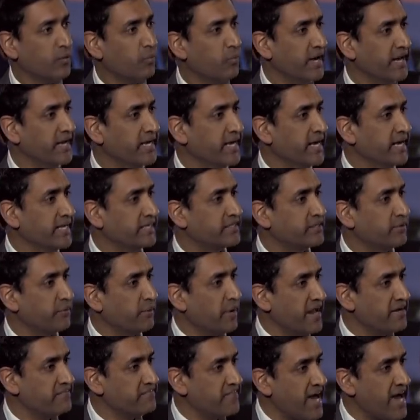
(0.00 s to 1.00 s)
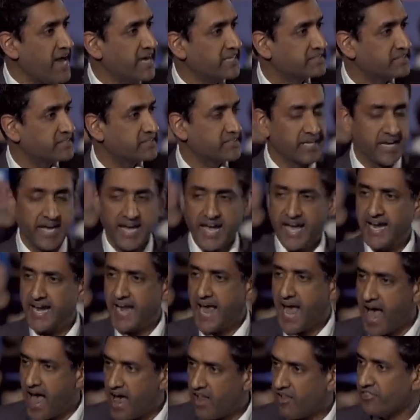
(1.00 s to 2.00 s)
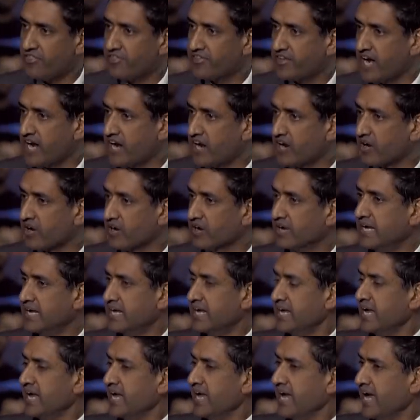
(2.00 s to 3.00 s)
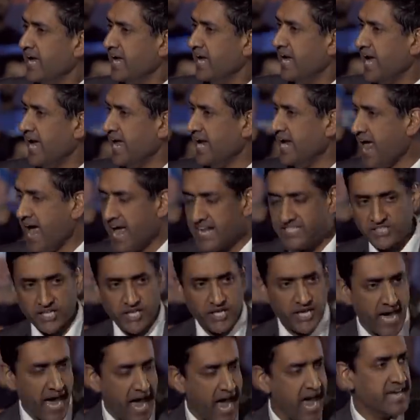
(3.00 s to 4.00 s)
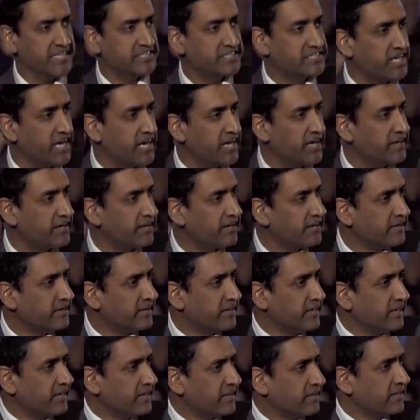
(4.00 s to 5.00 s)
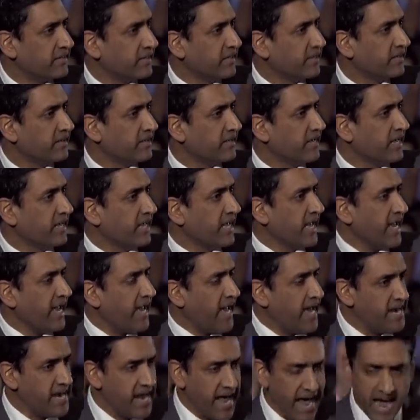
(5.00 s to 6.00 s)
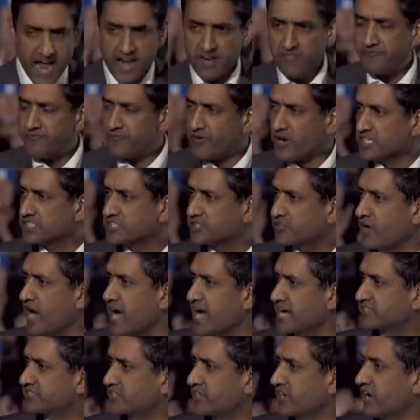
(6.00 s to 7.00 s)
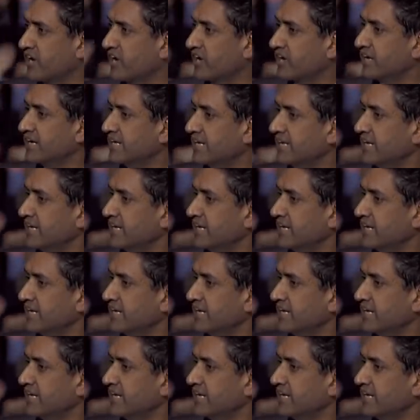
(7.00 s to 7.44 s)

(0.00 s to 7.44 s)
we need to invest in health care, in education, in infrastructure,